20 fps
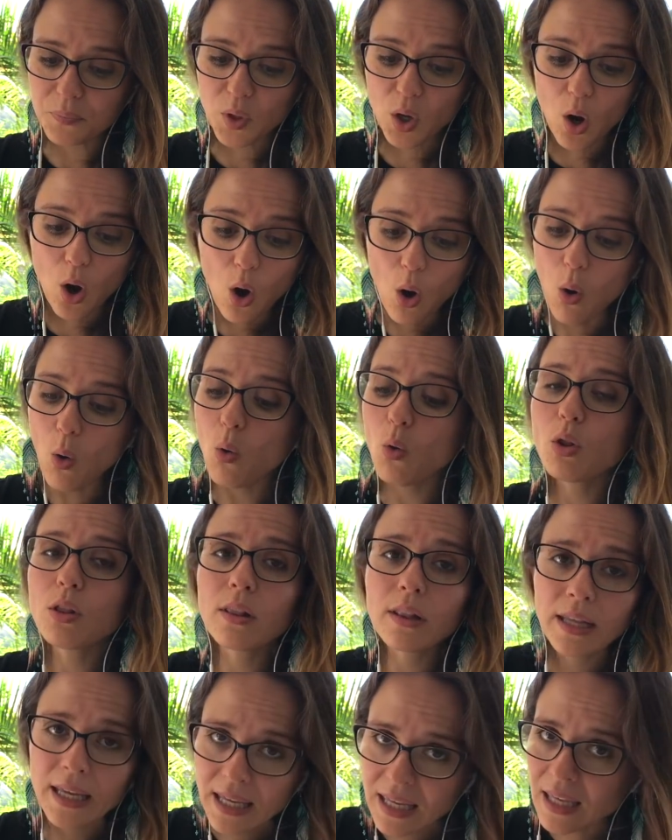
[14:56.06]

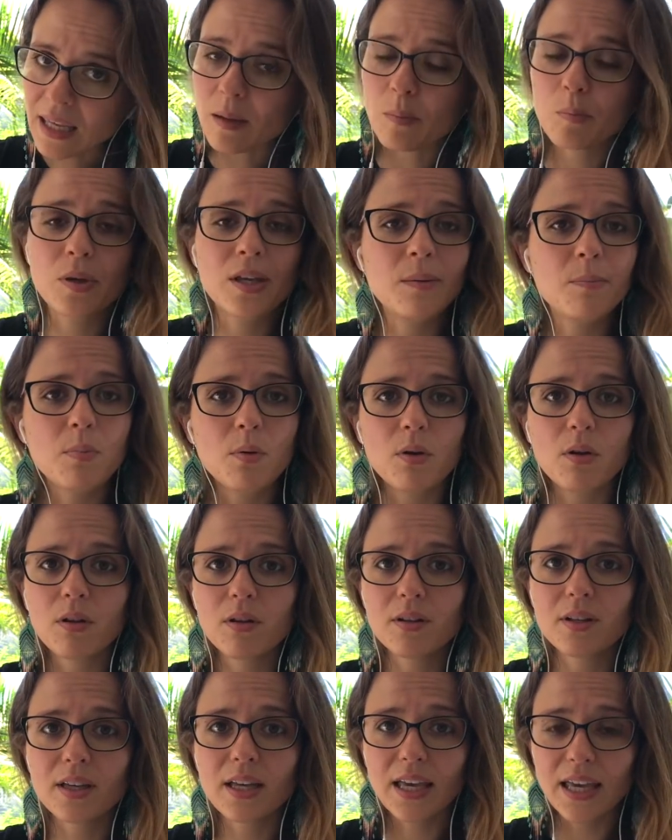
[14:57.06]
Holy
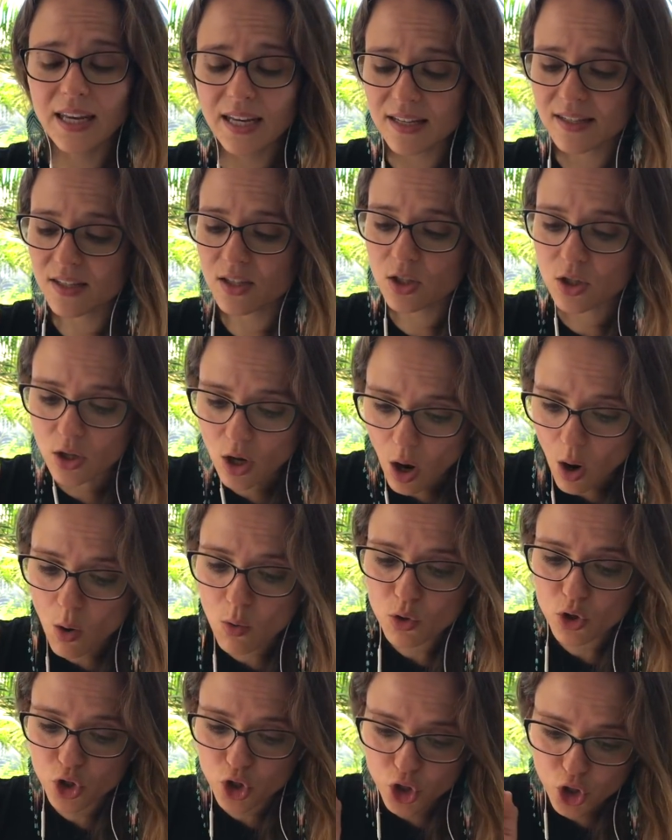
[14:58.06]
people, it is
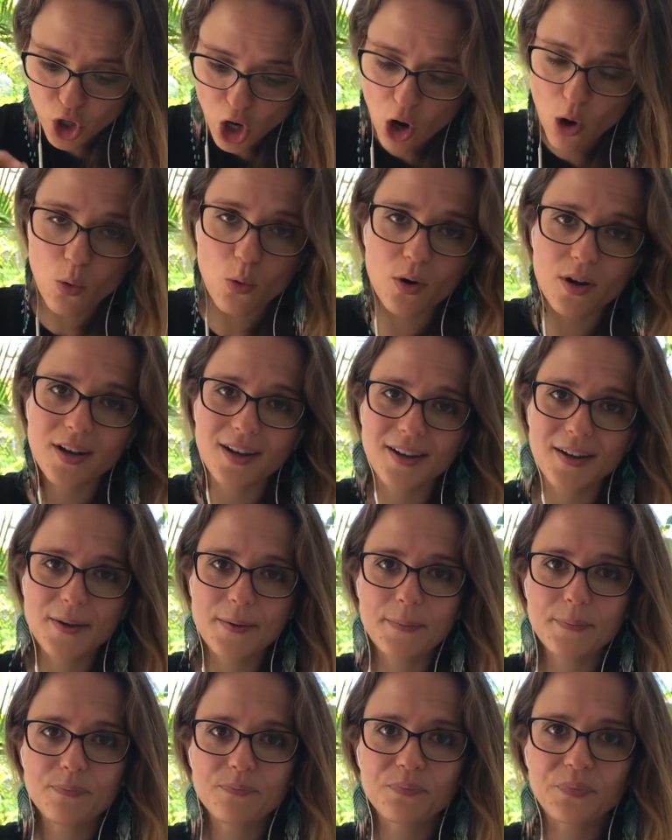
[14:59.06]
no joke
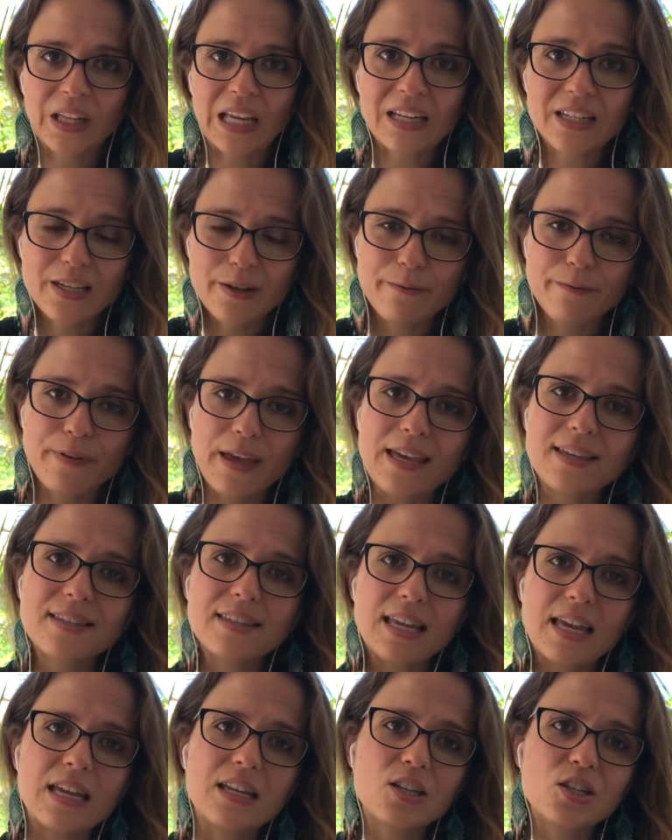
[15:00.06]
to face
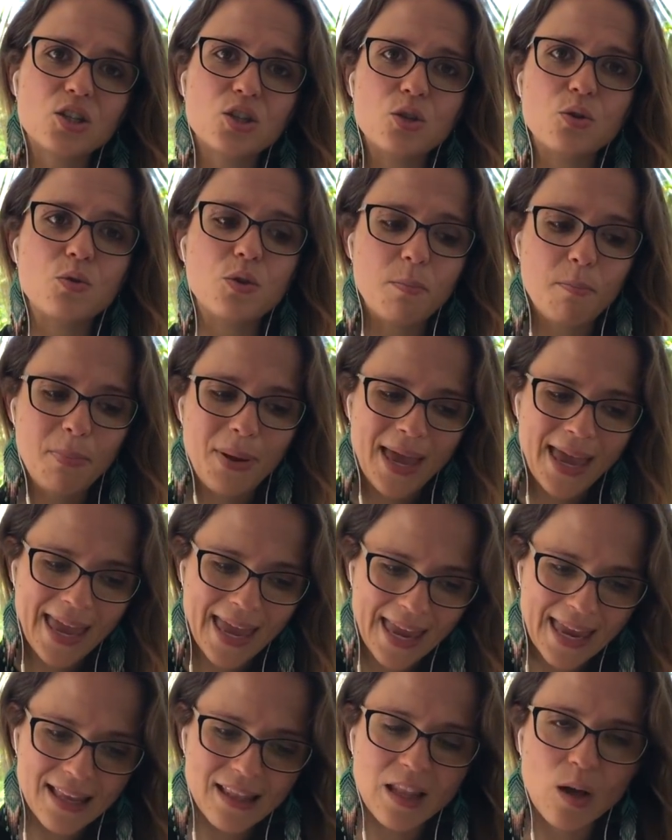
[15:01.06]
into the
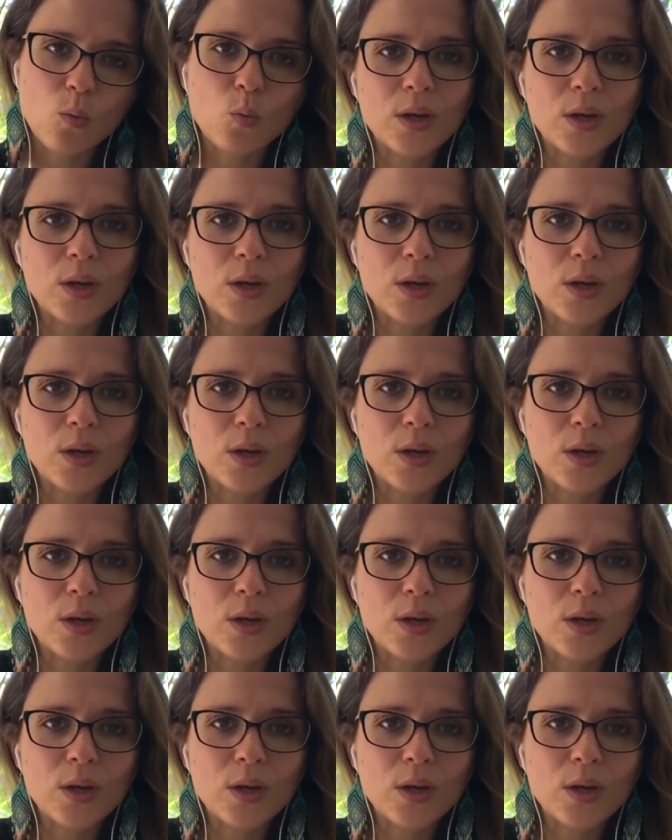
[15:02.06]
pain that